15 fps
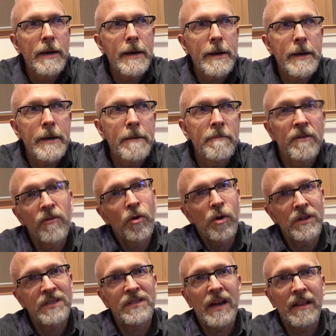And of course,
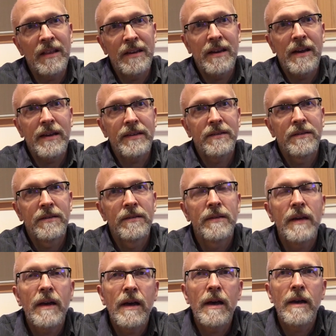Silent Night
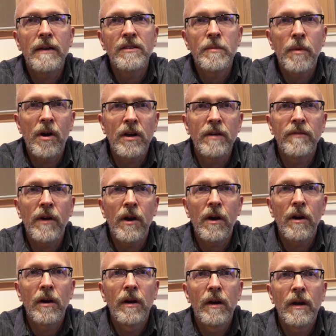is a part of
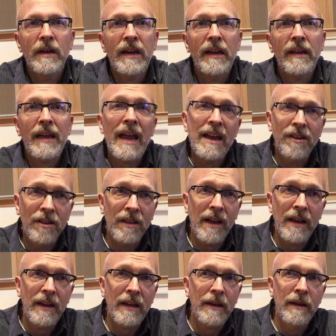our candle
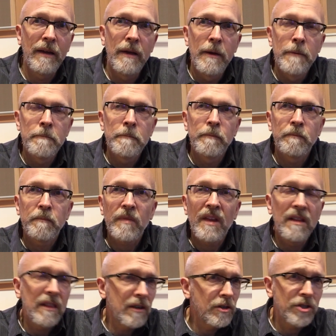lighting
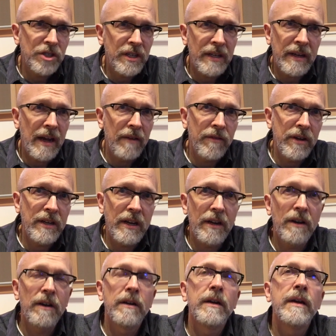liturgy every
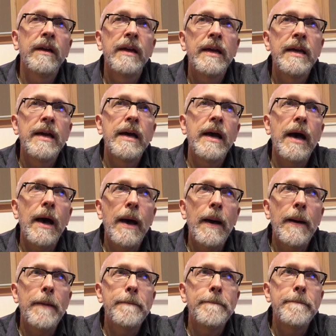year.
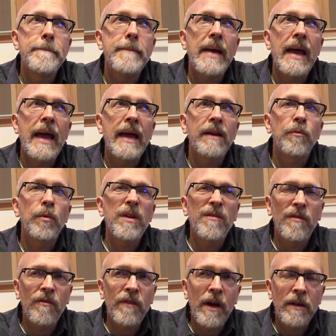And we've
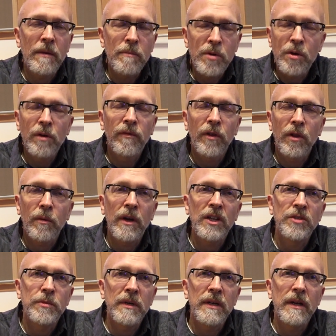found a beautiful
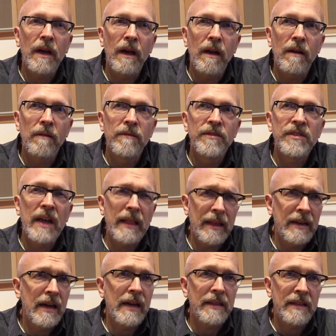arrangement of Silent
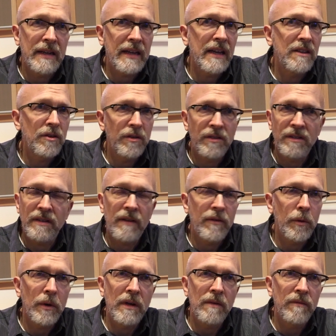Night that again uses
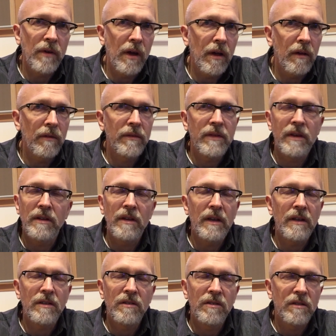everyone involved.
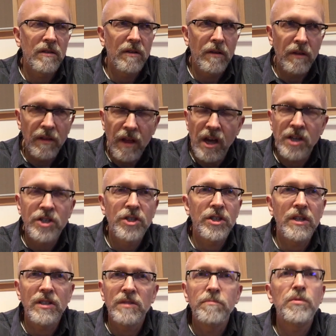It's lush,
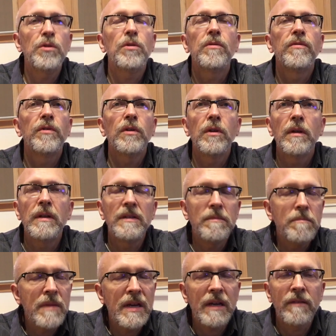it's beautiful, it's
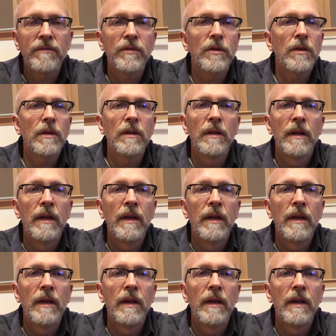meaningful.